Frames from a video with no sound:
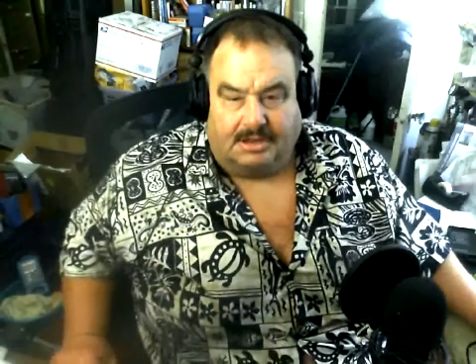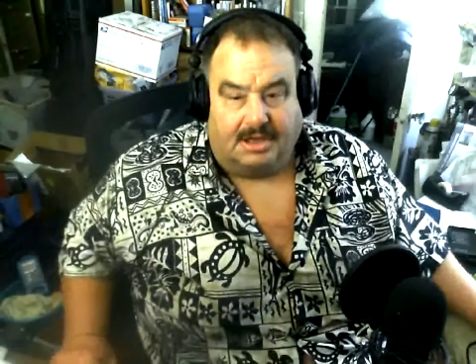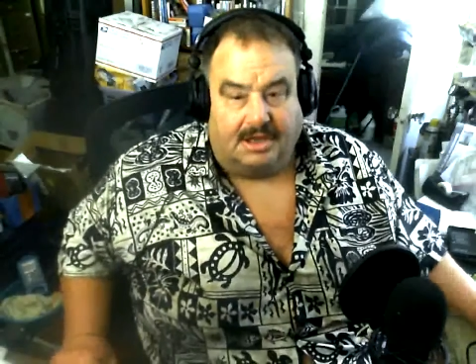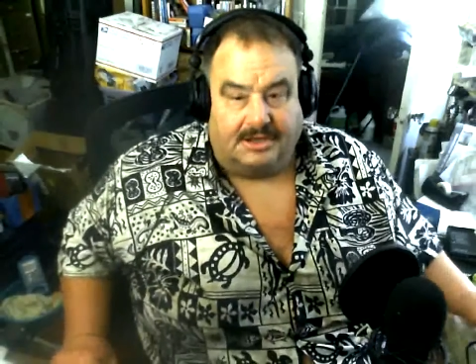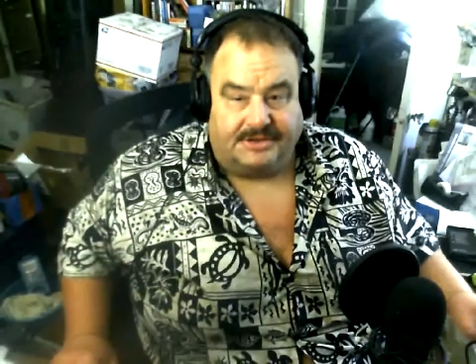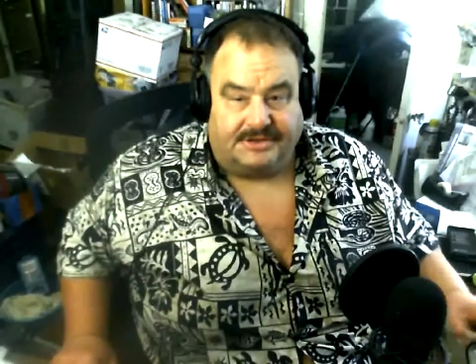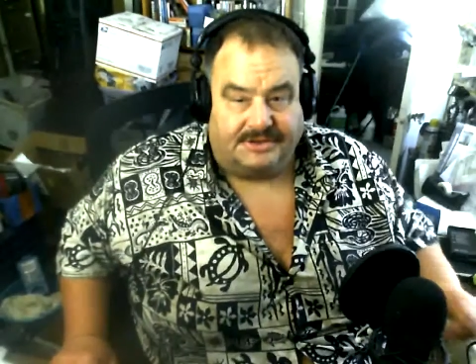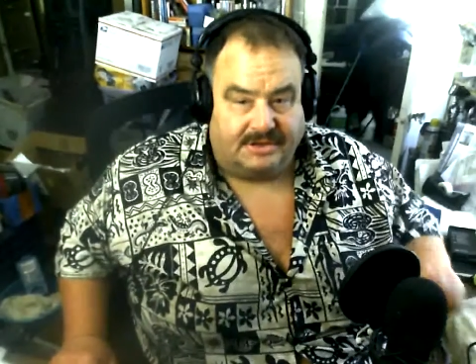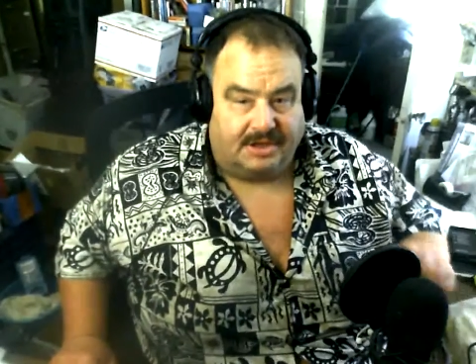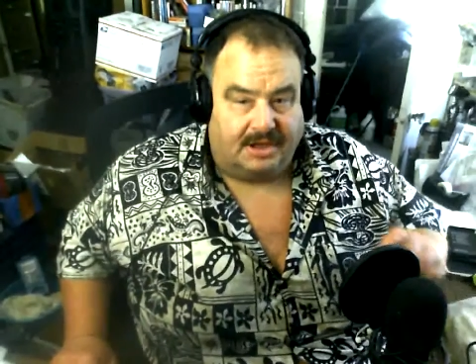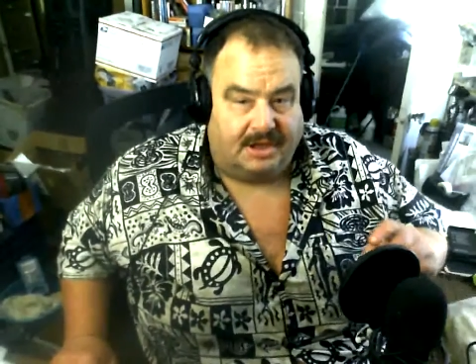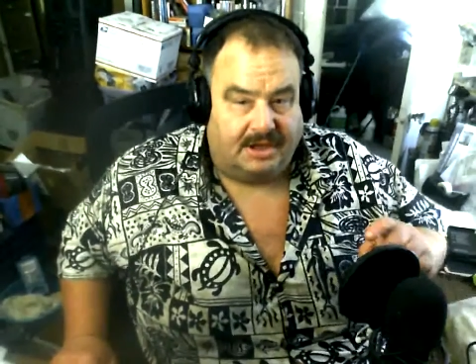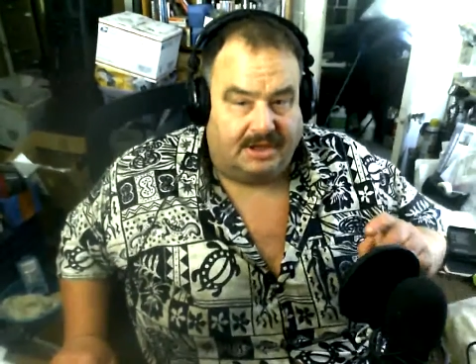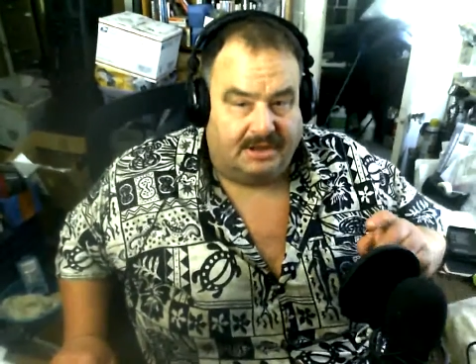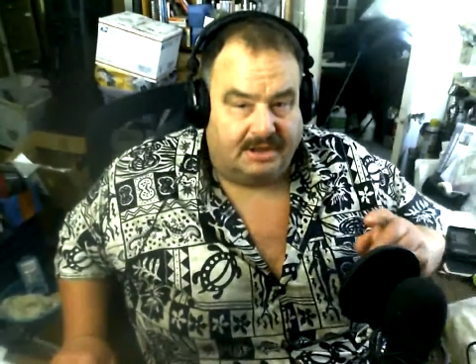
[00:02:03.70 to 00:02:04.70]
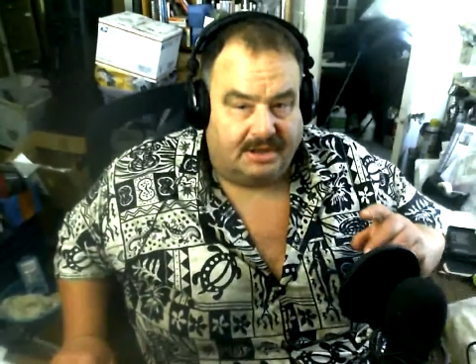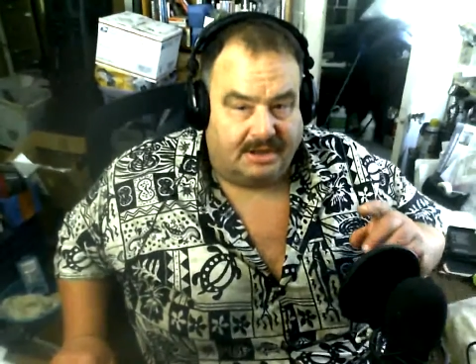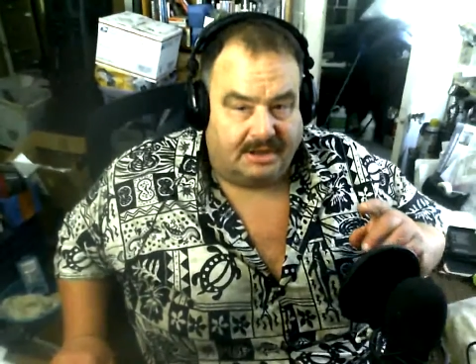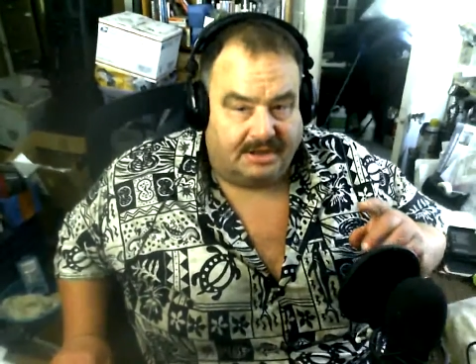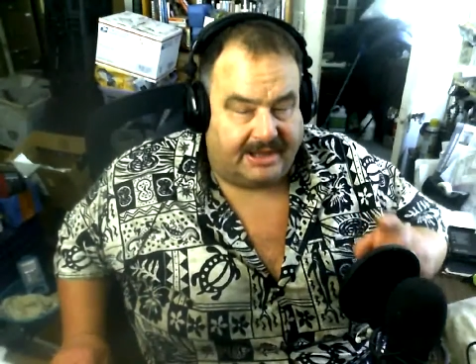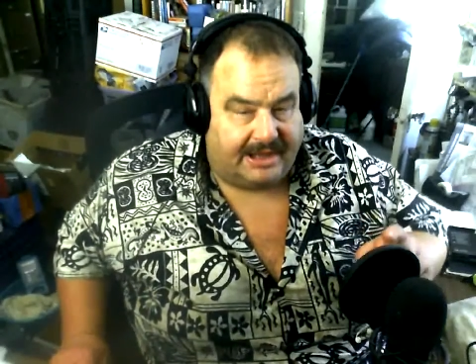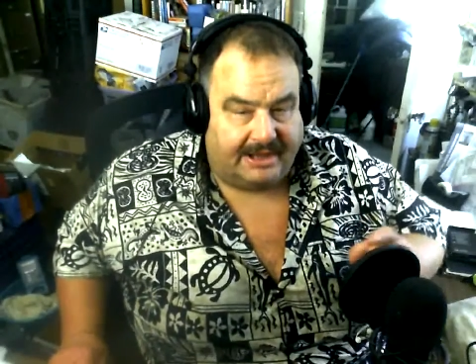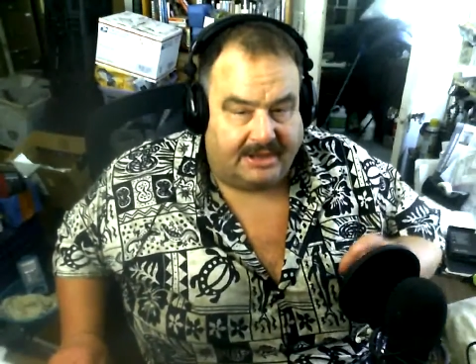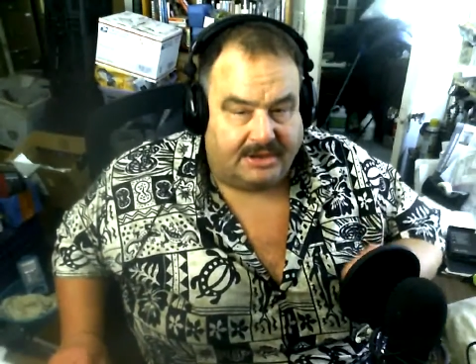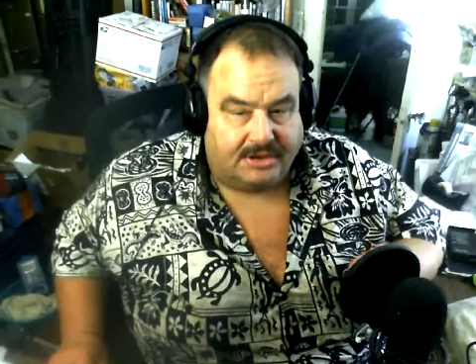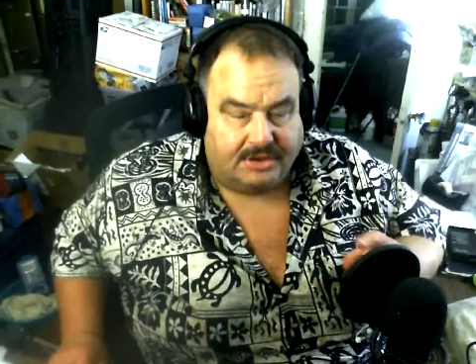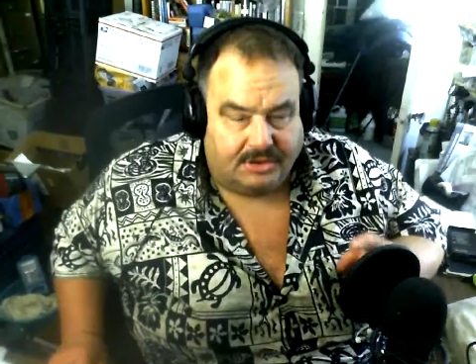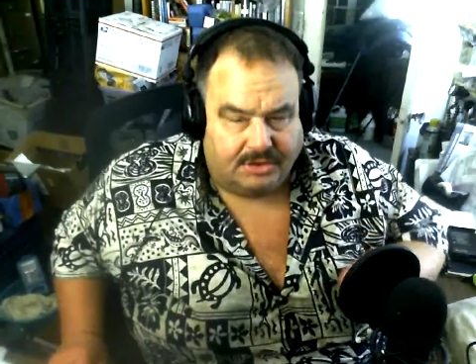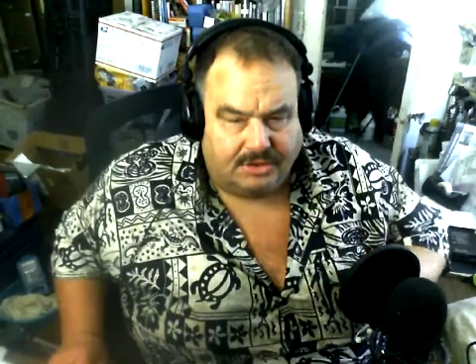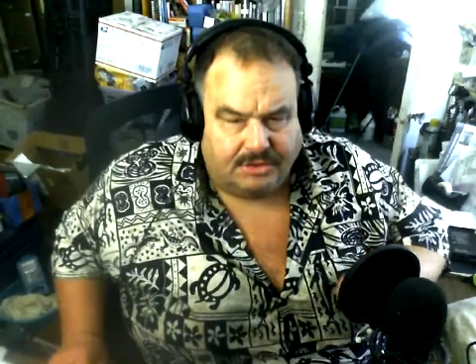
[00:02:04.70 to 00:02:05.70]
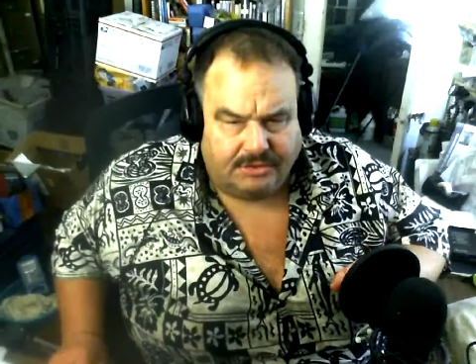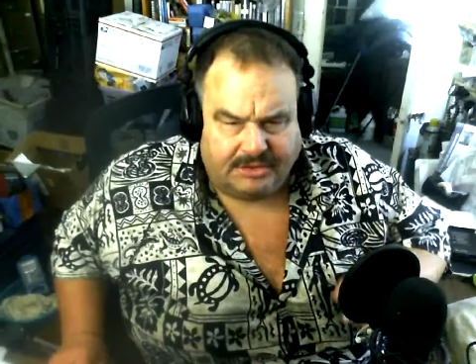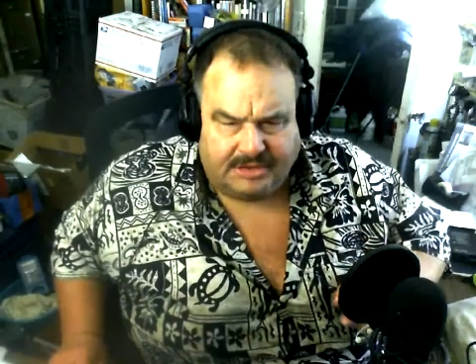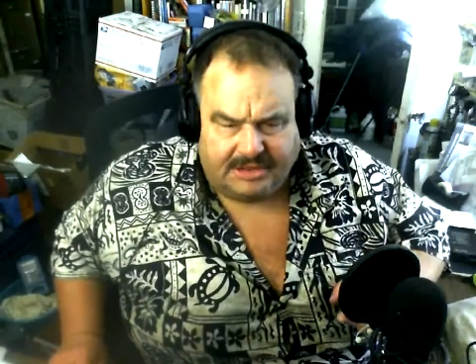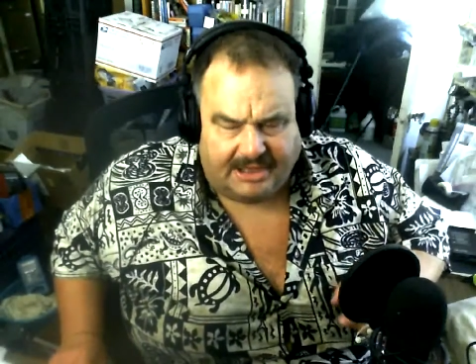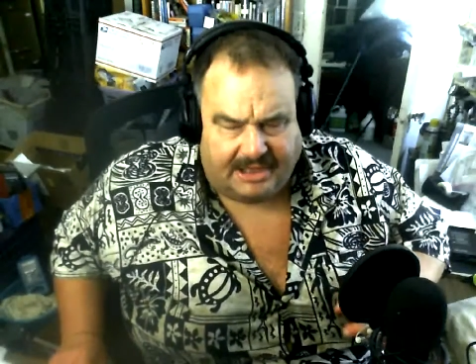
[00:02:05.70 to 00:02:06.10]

because they couldn't